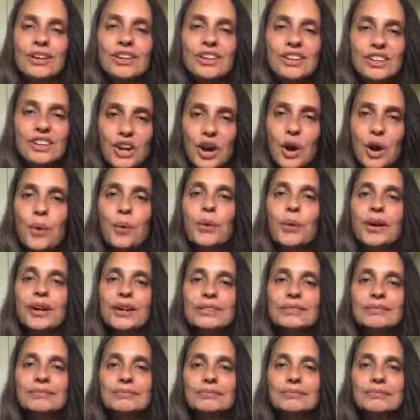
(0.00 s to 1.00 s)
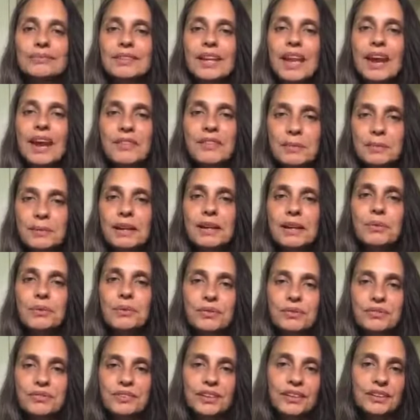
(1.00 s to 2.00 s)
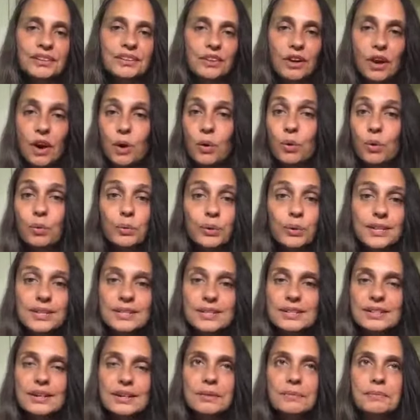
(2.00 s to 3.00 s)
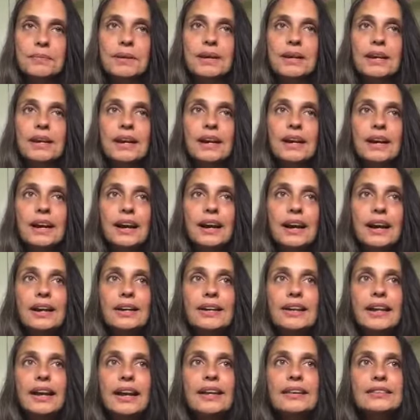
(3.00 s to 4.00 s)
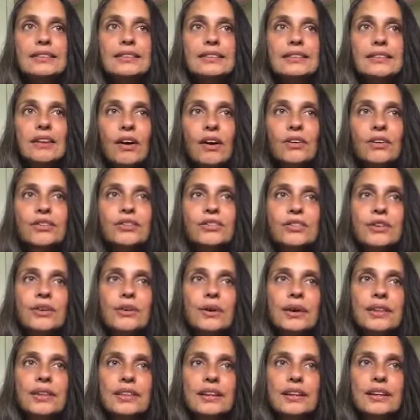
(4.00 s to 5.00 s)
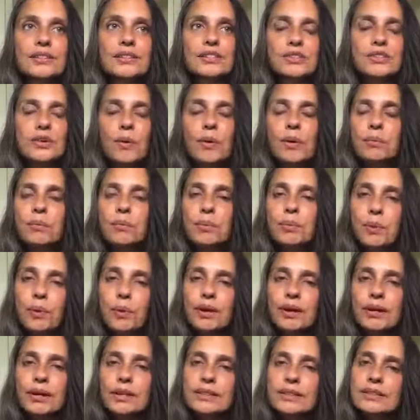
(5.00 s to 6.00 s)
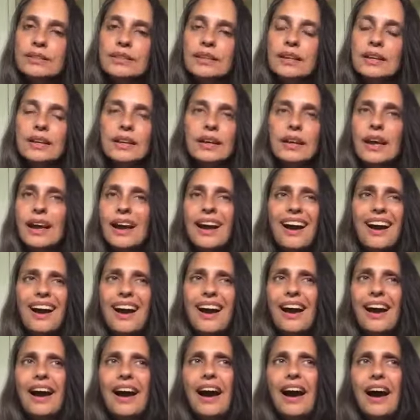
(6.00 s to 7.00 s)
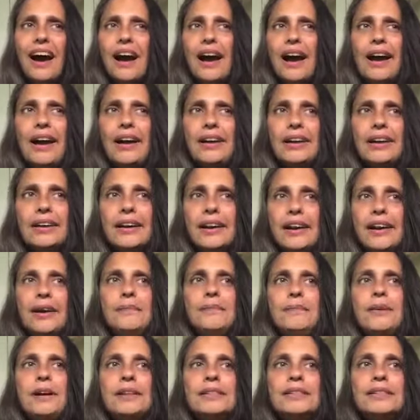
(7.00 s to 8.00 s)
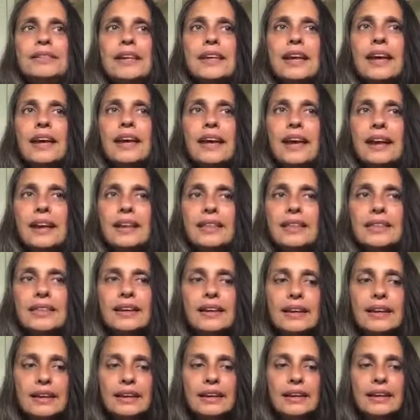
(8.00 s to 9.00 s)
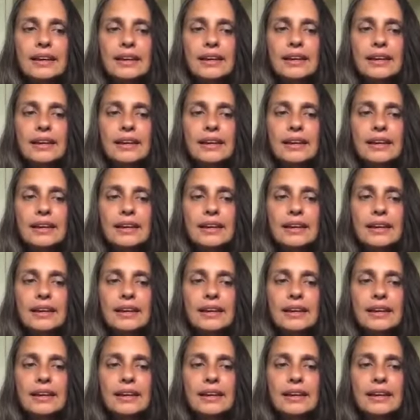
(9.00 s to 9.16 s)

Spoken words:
knowing. Everybody will feel their own wisdom. And that's also, I think, so important, is that I'm not saying anything